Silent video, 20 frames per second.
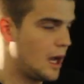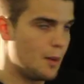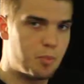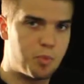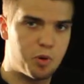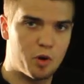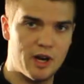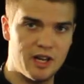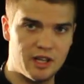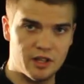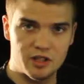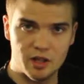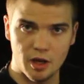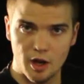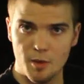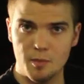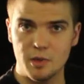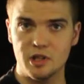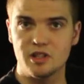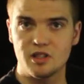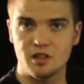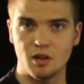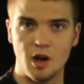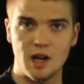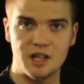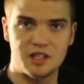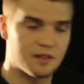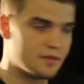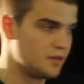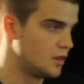a predetermined
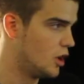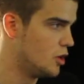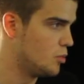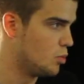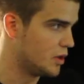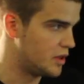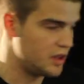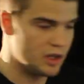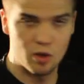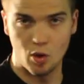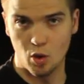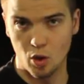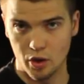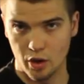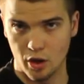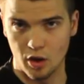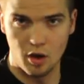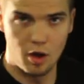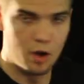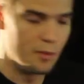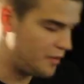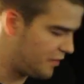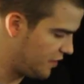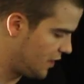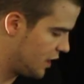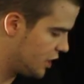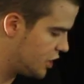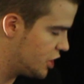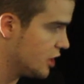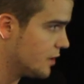size of loop with the auto loop
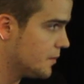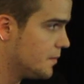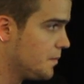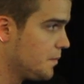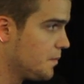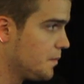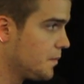function.